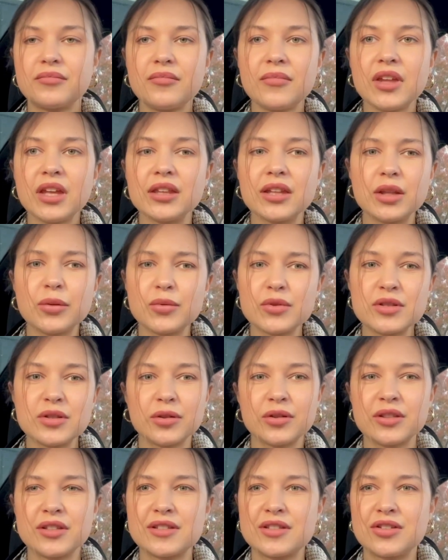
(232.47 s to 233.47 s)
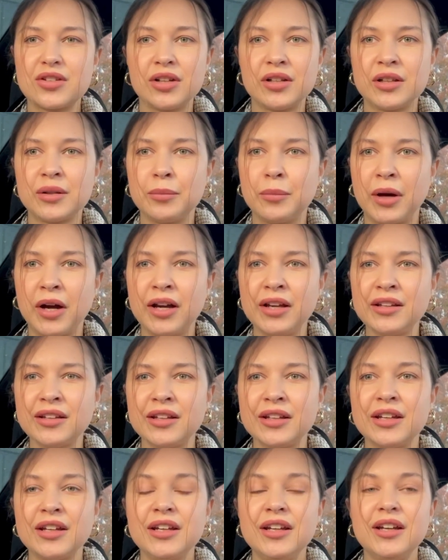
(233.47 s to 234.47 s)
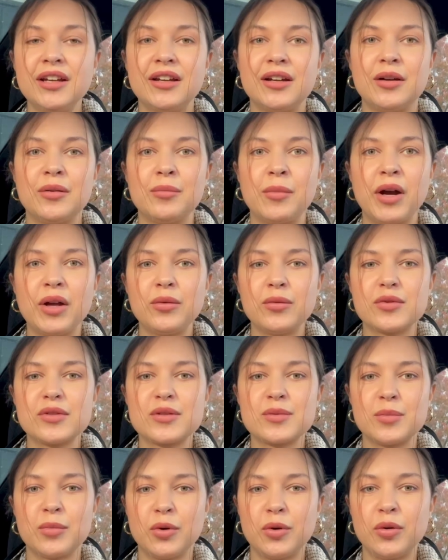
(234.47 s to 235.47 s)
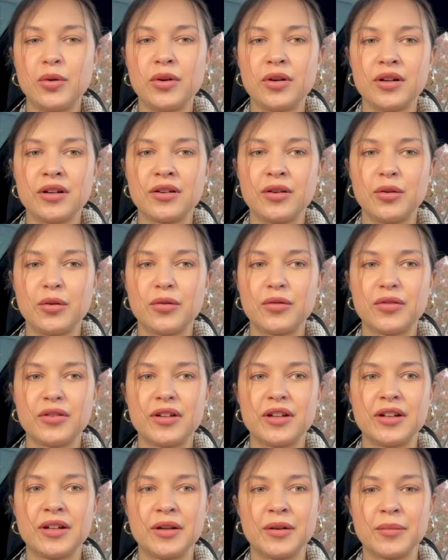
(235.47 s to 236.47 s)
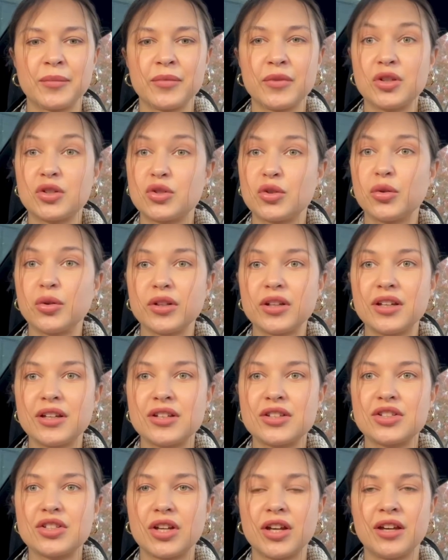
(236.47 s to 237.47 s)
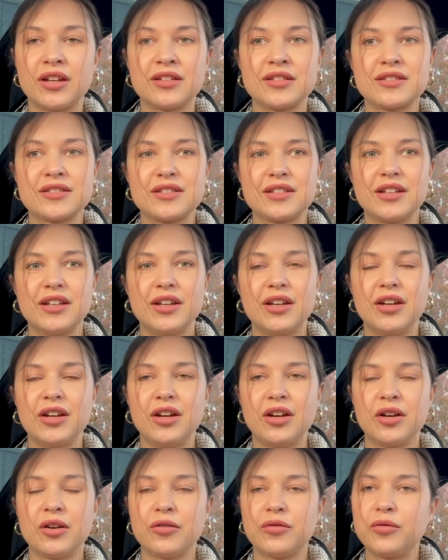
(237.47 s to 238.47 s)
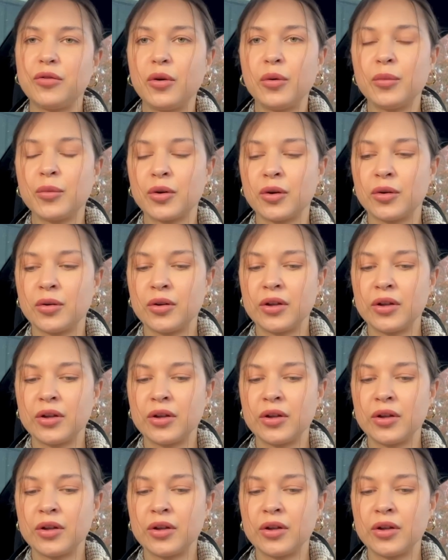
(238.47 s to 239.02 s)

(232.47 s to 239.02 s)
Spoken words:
That was not necessarily mine. Mine was more of the shortage and FOMO.